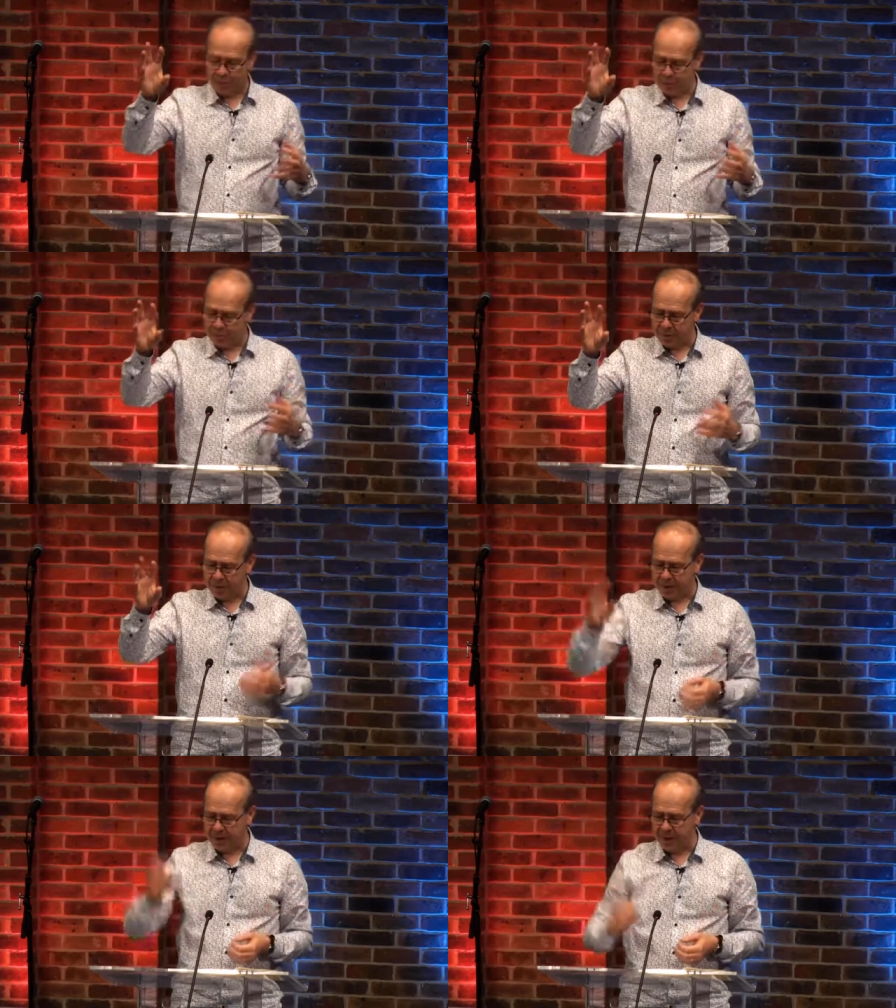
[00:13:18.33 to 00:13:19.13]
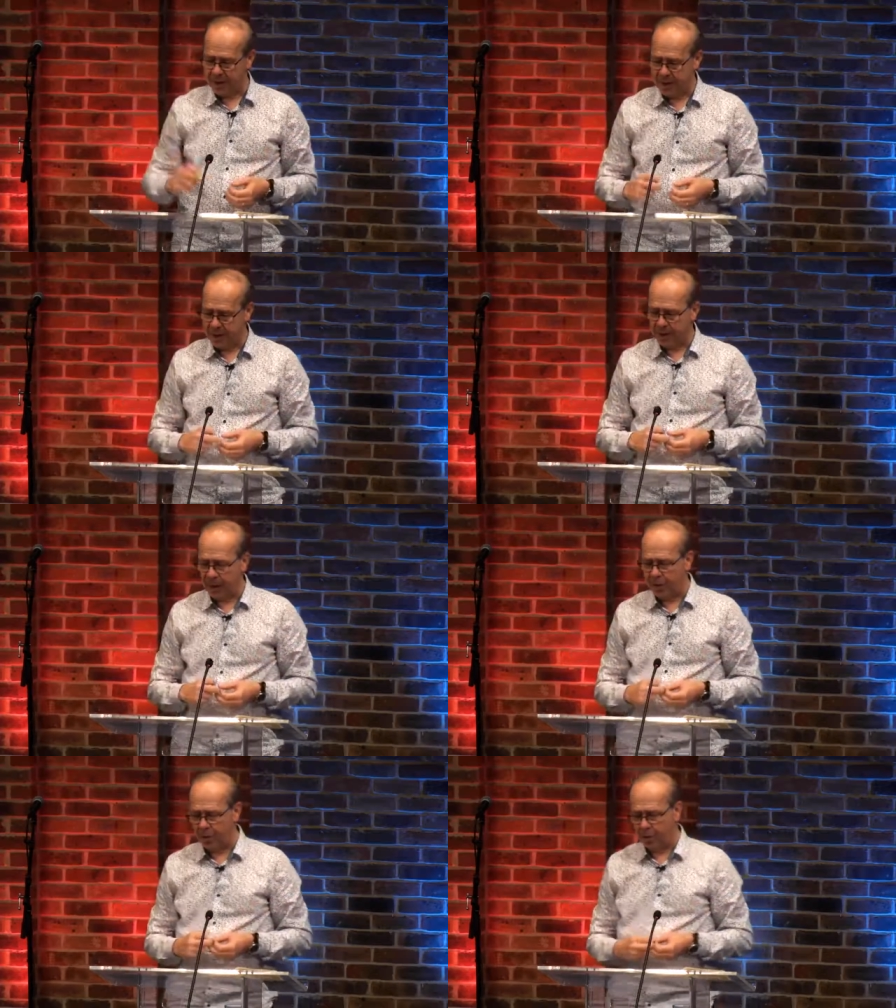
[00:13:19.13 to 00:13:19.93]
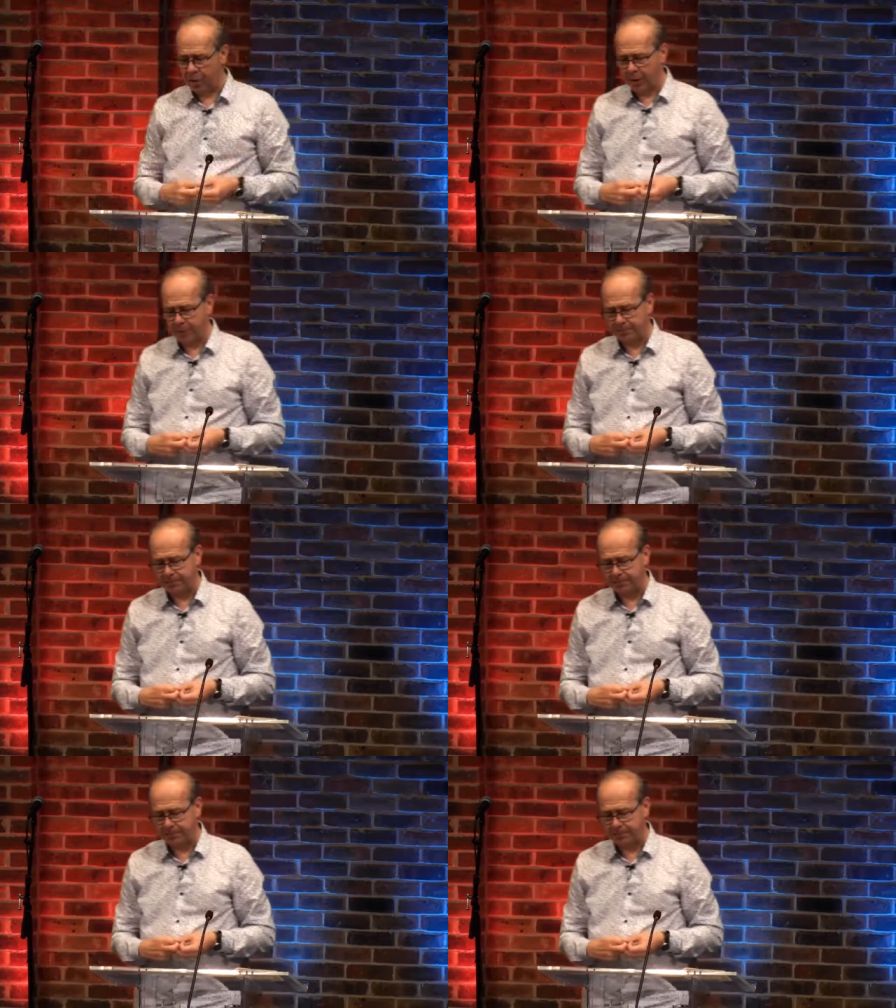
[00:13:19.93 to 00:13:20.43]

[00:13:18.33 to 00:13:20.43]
would be no longer.